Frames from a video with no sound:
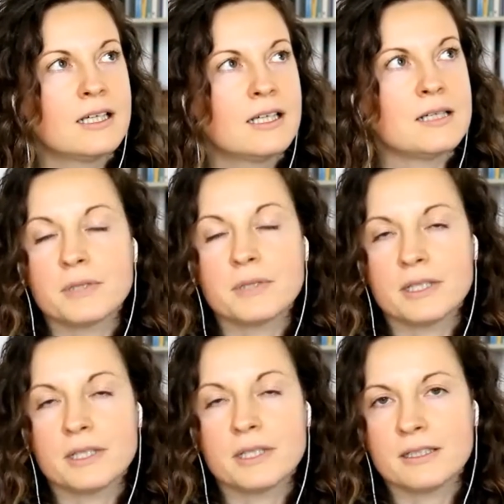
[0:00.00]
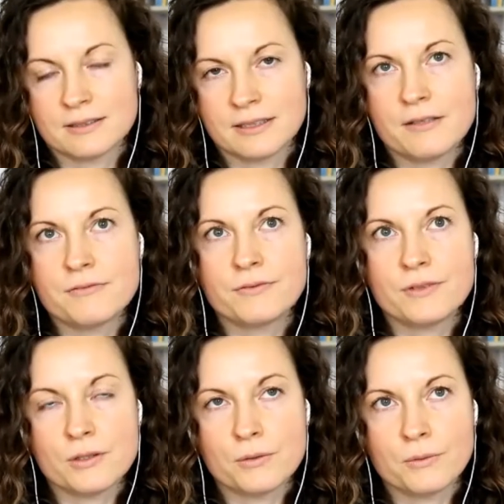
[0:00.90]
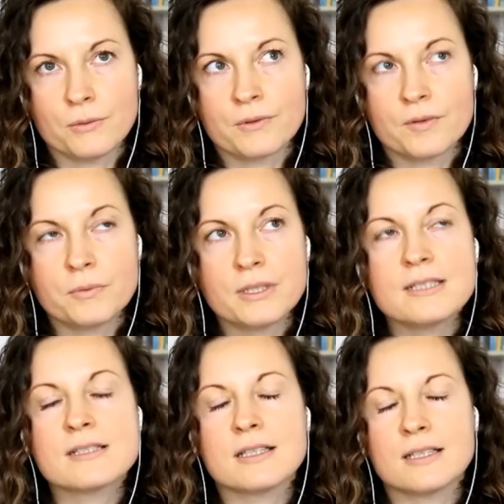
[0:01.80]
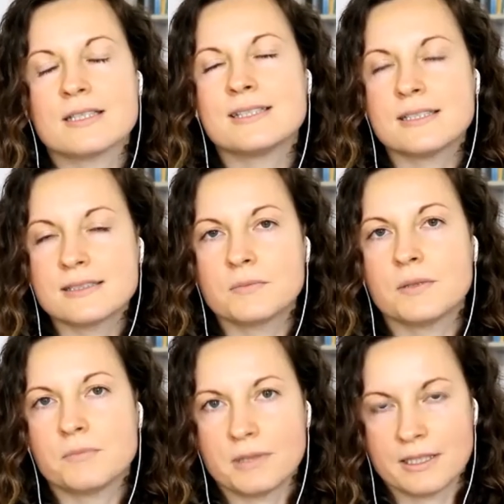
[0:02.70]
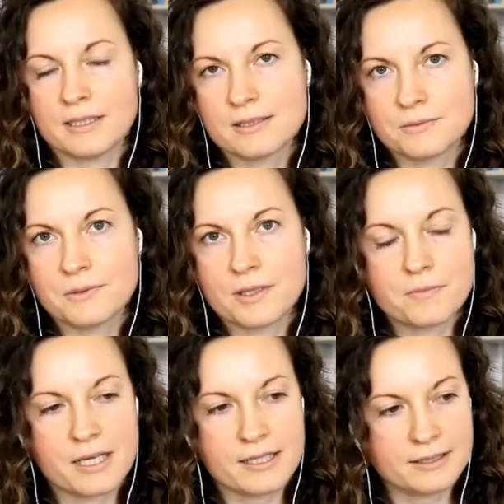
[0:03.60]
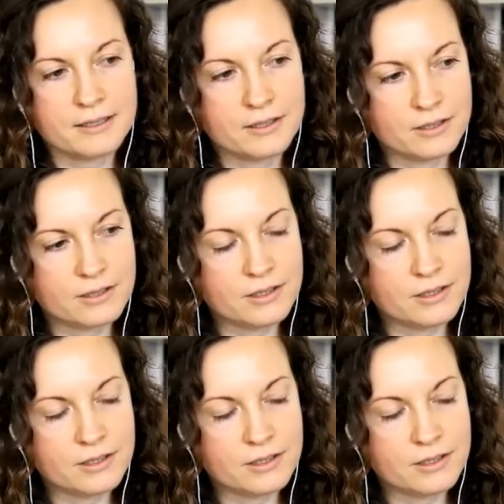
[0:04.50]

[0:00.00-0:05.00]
in my opinion, if you put in a system in place whereby